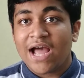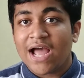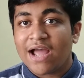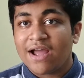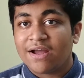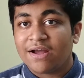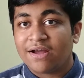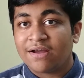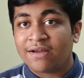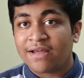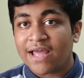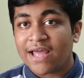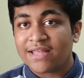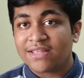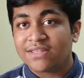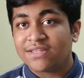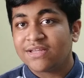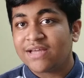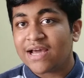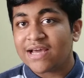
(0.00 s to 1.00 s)

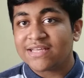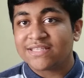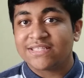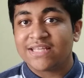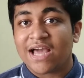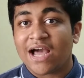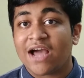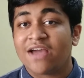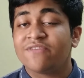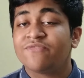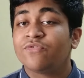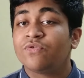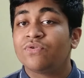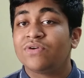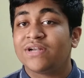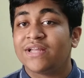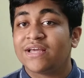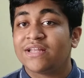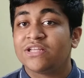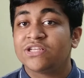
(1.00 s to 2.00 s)
And guys, the
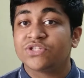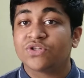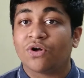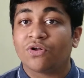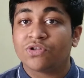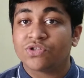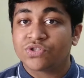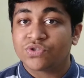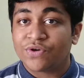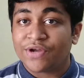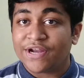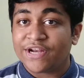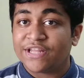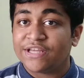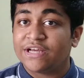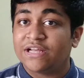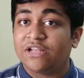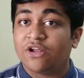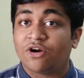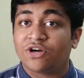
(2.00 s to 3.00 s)
iPhone 10 is also
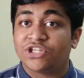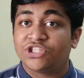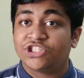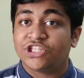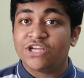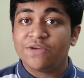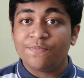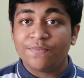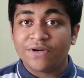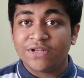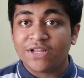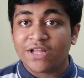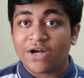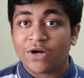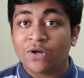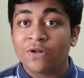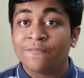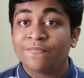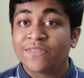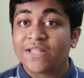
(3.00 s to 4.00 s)
getting a lot cheaper
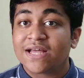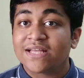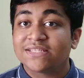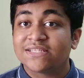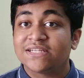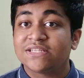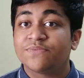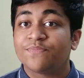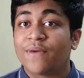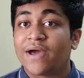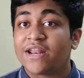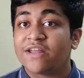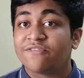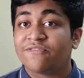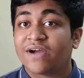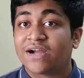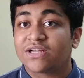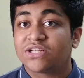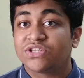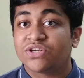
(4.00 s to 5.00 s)
now as it's
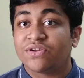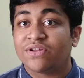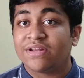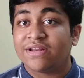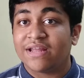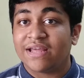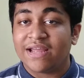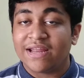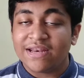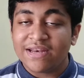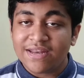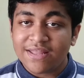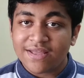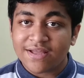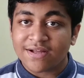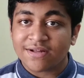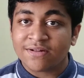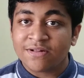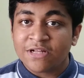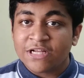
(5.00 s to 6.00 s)
manufactured in
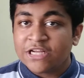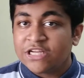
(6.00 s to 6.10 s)
India.